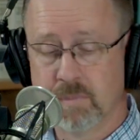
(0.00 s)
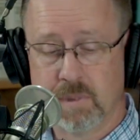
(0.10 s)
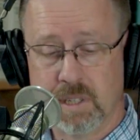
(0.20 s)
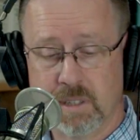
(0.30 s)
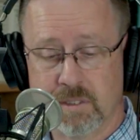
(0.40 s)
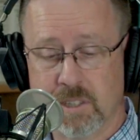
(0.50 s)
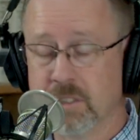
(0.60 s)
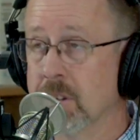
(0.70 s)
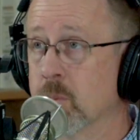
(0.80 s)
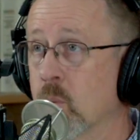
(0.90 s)

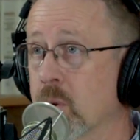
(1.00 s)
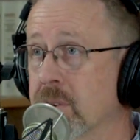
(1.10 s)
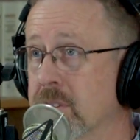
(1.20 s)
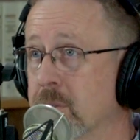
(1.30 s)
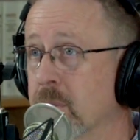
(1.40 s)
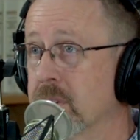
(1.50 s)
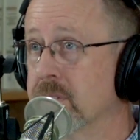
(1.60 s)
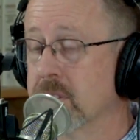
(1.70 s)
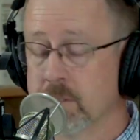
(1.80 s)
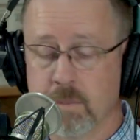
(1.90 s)
it's unwarranted
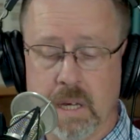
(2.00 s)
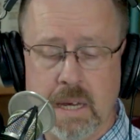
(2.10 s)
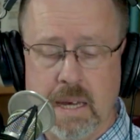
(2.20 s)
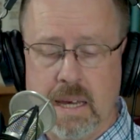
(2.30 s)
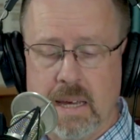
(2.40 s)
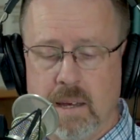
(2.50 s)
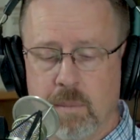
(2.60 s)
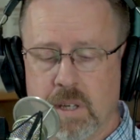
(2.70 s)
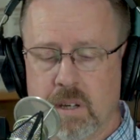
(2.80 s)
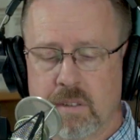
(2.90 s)
criticism
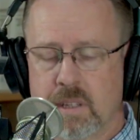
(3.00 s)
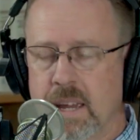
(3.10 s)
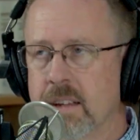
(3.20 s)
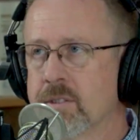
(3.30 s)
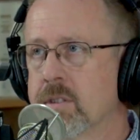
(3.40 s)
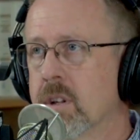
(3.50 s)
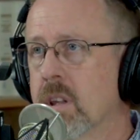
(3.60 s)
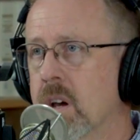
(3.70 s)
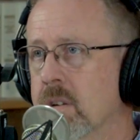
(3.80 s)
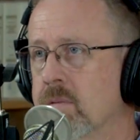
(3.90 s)
because it has a
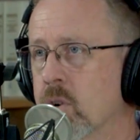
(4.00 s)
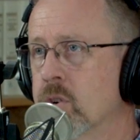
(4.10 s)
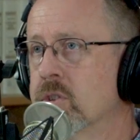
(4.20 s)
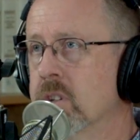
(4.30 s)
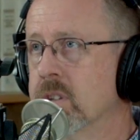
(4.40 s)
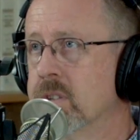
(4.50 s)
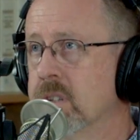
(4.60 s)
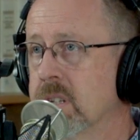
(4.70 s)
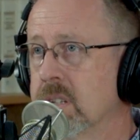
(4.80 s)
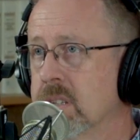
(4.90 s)
lot of verses
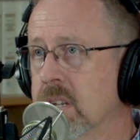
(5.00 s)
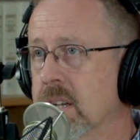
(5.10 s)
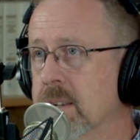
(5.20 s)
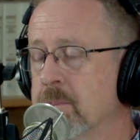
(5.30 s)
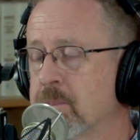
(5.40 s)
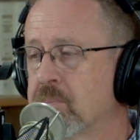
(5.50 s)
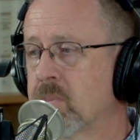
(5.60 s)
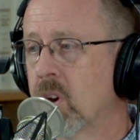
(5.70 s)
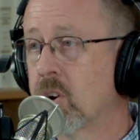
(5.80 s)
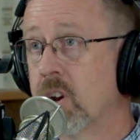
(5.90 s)
in it that
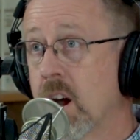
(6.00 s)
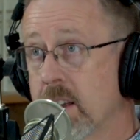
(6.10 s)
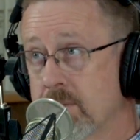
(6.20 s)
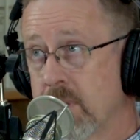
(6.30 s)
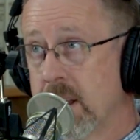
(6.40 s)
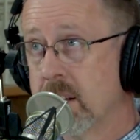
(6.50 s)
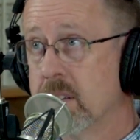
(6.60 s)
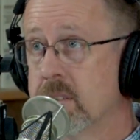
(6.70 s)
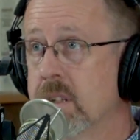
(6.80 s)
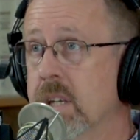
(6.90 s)
are not
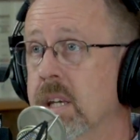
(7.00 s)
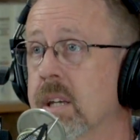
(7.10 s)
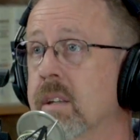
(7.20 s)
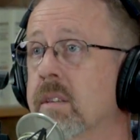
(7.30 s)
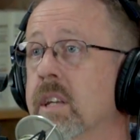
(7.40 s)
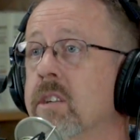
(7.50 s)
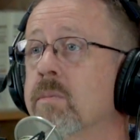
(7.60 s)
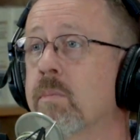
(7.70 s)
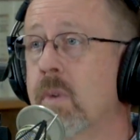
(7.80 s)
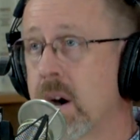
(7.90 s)
found in these
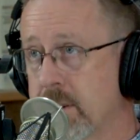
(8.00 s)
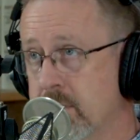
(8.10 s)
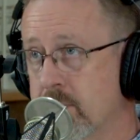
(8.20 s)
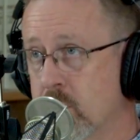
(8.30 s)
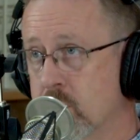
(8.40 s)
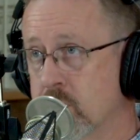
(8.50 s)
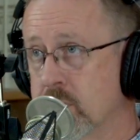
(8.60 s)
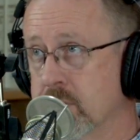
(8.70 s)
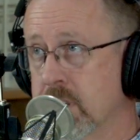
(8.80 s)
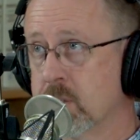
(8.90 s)
modern
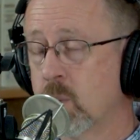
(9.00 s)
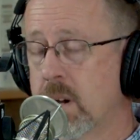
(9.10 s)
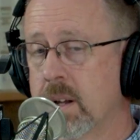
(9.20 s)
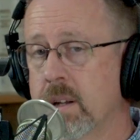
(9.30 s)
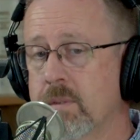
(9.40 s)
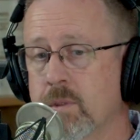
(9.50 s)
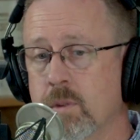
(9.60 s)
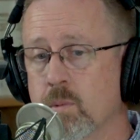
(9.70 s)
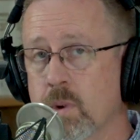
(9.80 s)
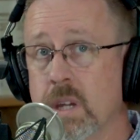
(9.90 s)
versions. That's why if
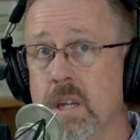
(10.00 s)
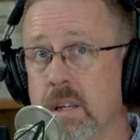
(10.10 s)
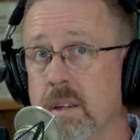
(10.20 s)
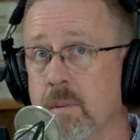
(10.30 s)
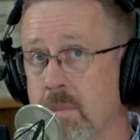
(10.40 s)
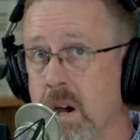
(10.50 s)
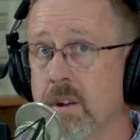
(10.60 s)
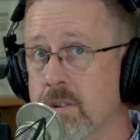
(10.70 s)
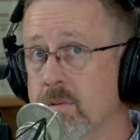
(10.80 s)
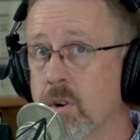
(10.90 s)
you read a
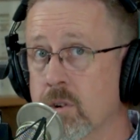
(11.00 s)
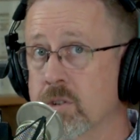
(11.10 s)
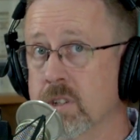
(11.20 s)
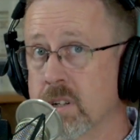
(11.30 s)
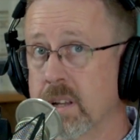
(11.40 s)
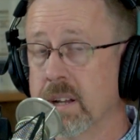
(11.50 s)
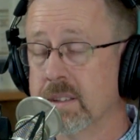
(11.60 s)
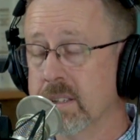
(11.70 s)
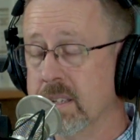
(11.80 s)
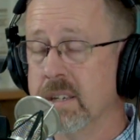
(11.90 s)
modern version like
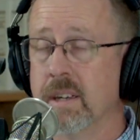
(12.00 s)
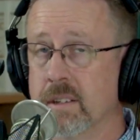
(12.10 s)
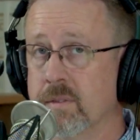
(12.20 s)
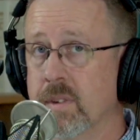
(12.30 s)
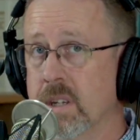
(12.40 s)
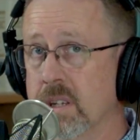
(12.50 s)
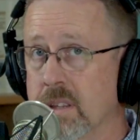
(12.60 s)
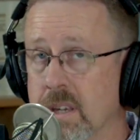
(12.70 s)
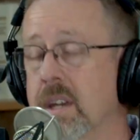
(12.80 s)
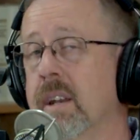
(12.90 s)
the ESV,
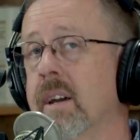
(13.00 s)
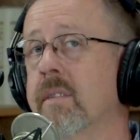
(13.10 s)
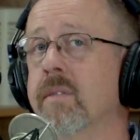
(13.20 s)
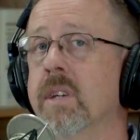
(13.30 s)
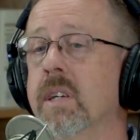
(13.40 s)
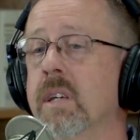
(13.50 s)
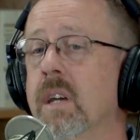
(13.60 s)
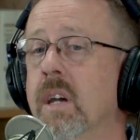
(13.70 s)
the NIV,